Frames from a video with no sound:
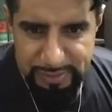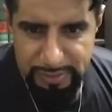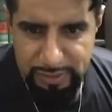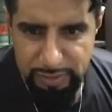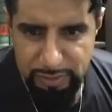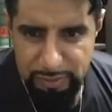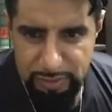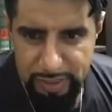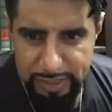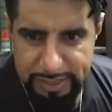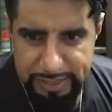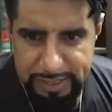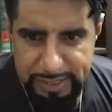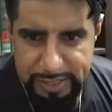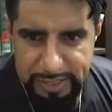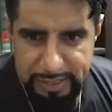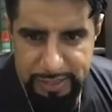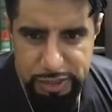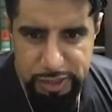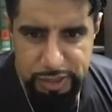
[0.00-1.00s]
Right,
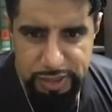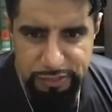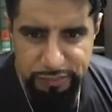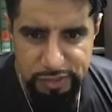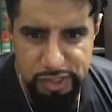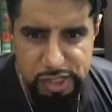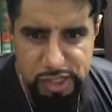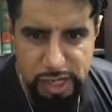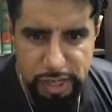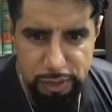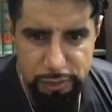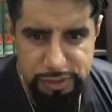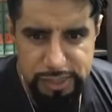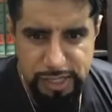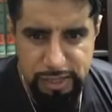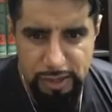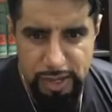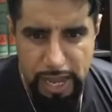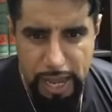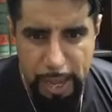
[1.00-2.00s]
can you give a shout
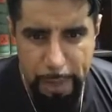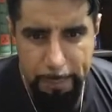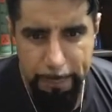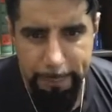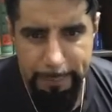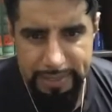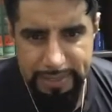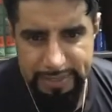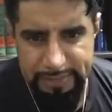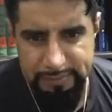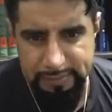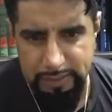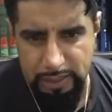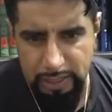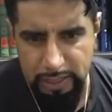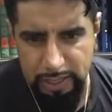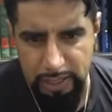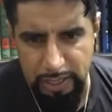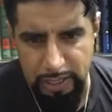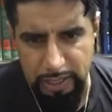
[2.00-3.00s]
out? Hamid
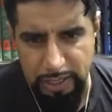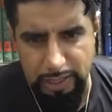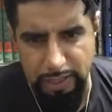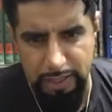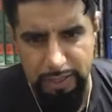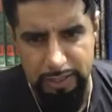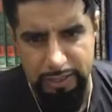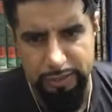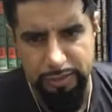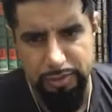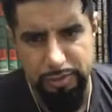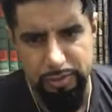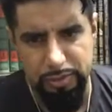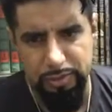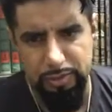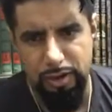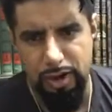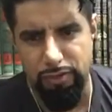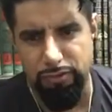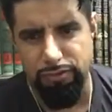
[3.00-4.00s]
Khan.
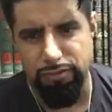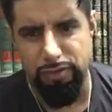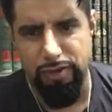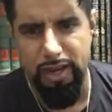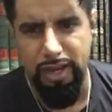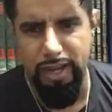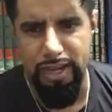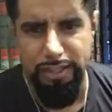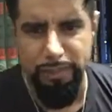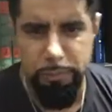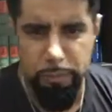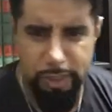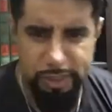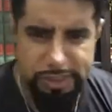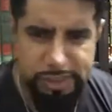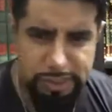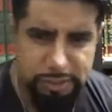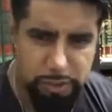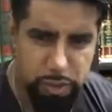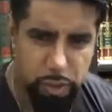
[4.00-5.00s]
All right,
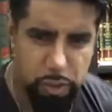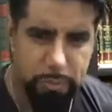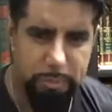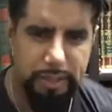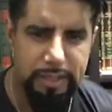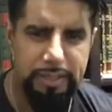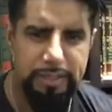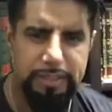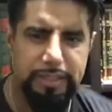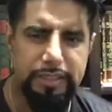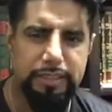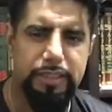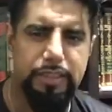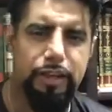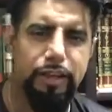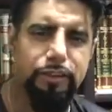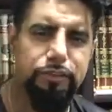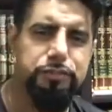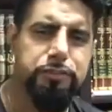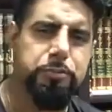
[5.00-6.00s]
watches all my knee,
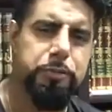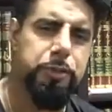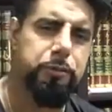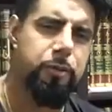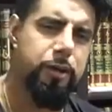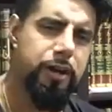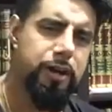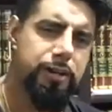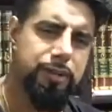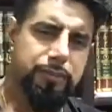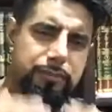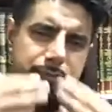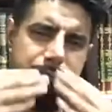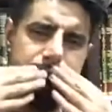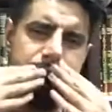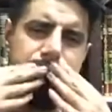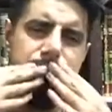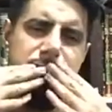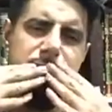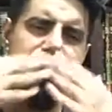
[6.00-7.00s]
loves me well
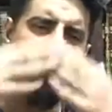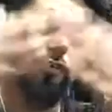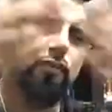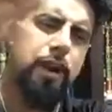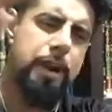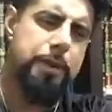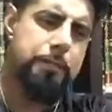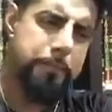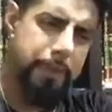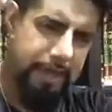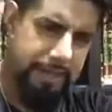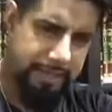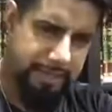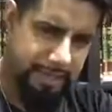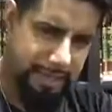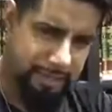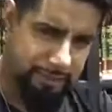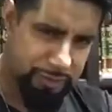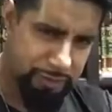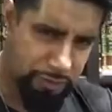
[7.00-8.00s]
right back
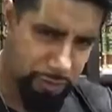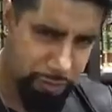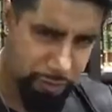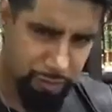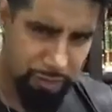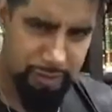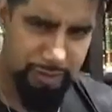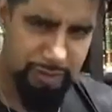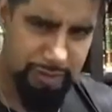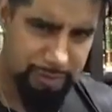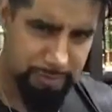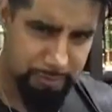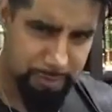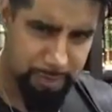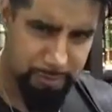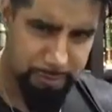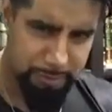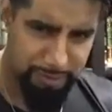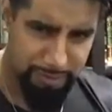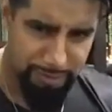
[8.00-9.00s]
at you, my
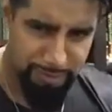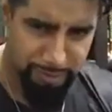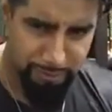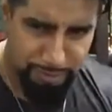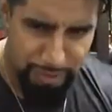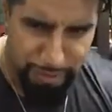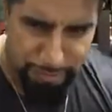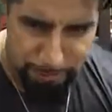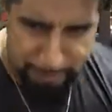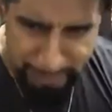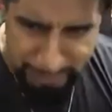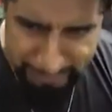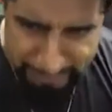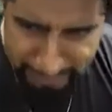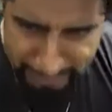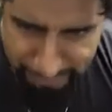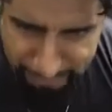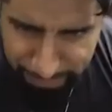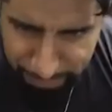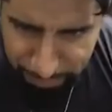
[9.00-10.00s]
brother, right back
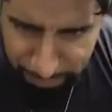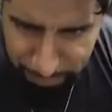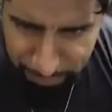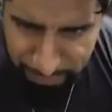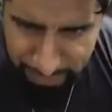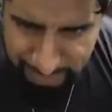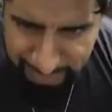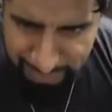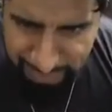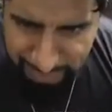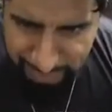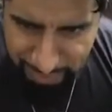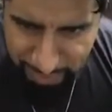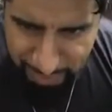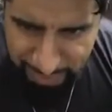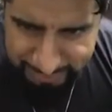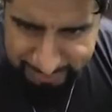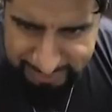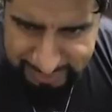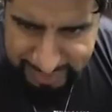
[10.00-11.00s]
at you.
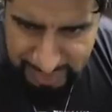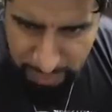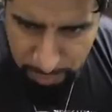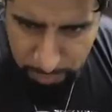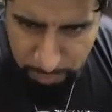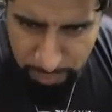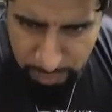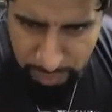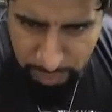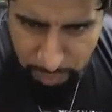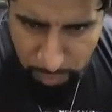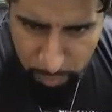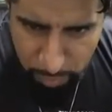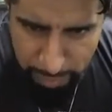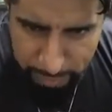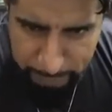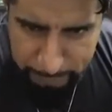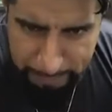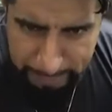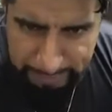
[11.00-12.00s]
Right, so
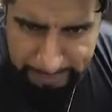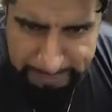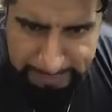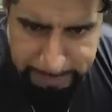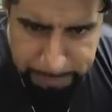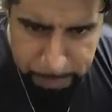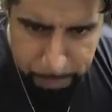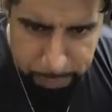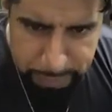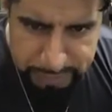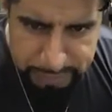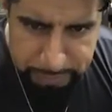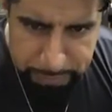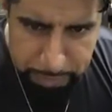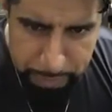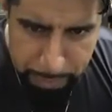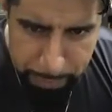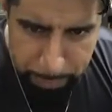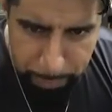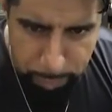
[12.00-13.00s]
what about exploiting
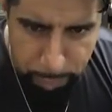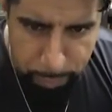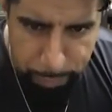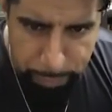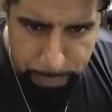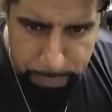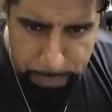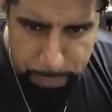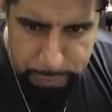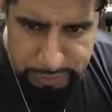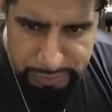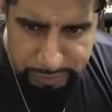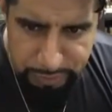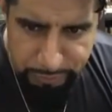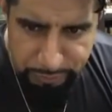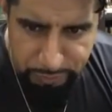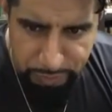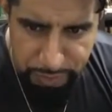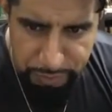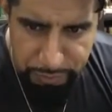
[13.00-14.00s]
people or polluting
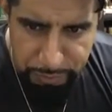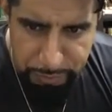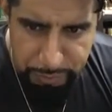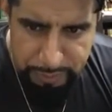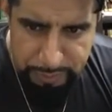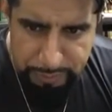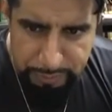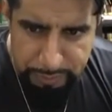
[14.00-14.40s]
environment?